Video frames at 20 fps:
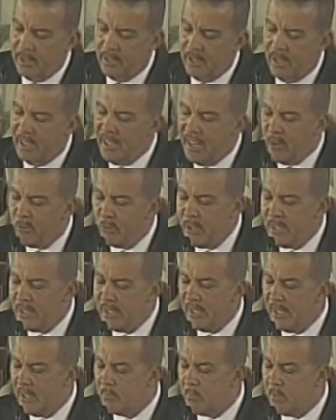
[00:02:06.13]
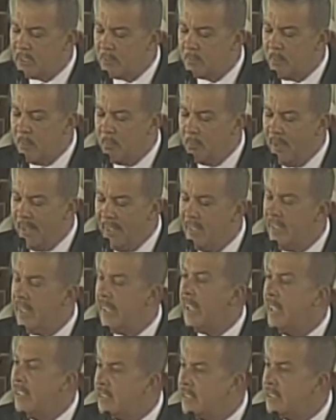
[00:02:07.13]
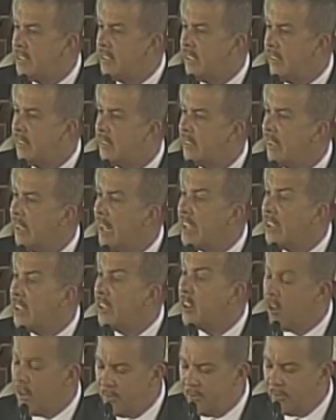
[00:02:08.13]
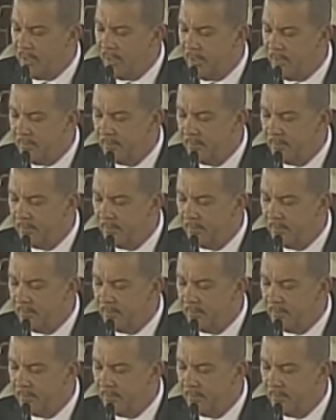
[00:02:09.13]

And everything must be made instant like coffee.